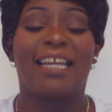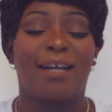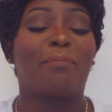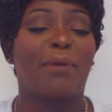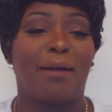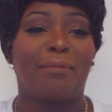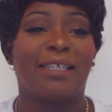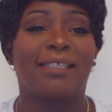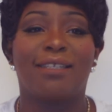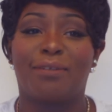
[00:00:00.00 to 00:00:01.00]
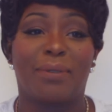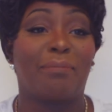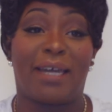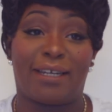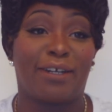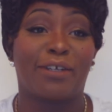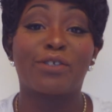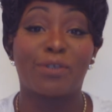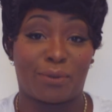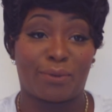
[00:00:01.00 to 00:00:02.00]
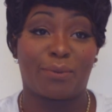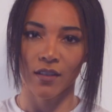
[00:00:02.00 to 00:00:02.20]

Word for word: and I promise it'll be better soon.